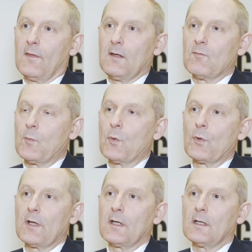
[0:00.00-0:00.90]
the
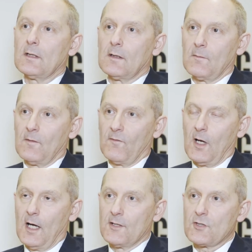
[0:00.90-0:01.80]
reporting
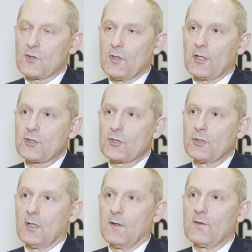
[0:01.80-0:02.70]
uh,
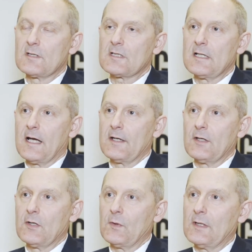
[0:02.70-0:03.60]
structure of the
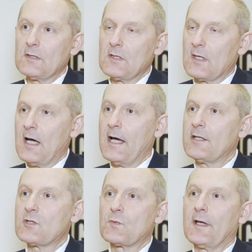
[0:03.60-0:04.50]
CIO into the
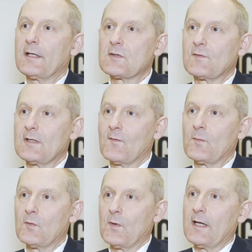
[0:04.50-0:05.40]
highest ranks of
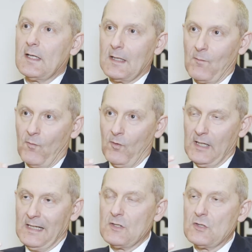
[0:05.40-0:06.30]
government, right
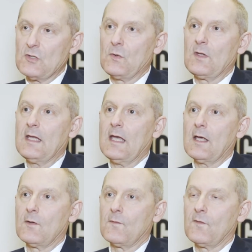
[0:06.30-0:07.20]
into the head
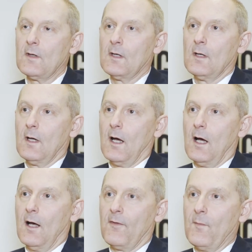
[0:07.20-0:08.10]
of
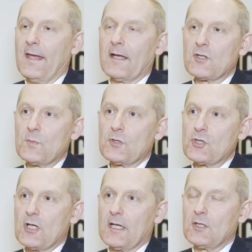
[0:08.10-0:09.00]
uh, the management
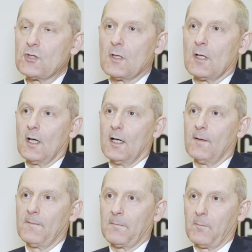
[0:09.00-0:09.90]
chain uh,
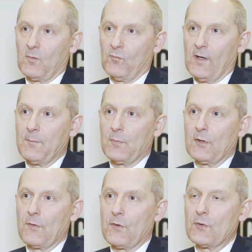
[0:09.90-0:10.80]
right
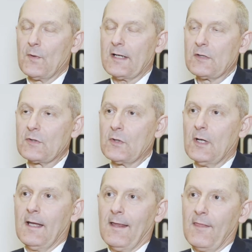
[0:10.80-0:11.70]
below the director.
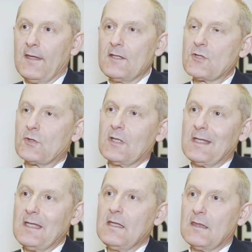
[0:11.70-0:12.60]
These are
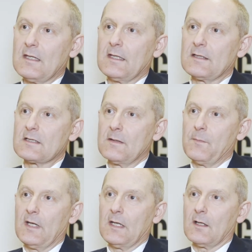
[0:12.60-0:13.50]
key things that
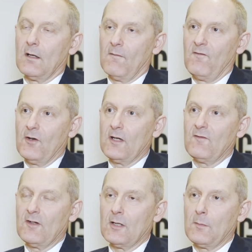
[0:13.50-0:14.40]
make a very,
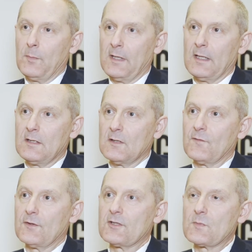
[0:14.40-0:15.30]
very big
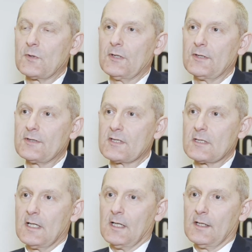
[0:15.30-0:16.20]
difference because
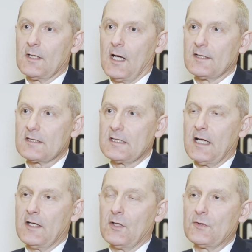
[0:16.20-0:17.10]
uh,
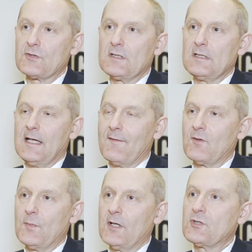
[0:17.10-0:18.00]
CIOs need to have the
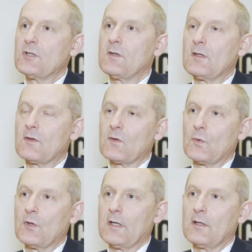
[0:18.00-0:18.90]
budget, the
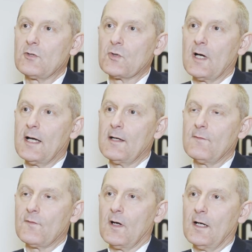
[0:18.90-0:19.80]
authority to drive
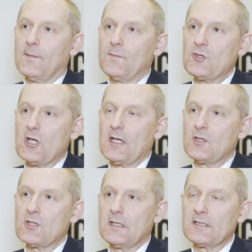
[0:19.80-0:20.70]
um,
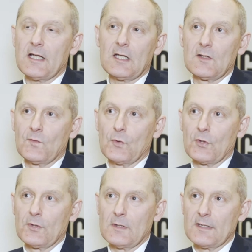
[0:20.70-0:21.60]
change. The executive
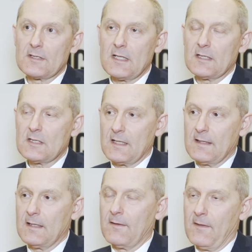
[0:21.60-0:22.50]
order does this. And
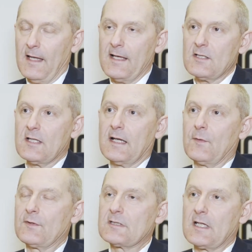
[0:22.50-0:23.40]
then the last thing I
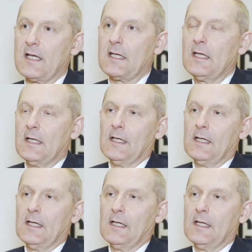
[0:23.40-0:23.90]
would say,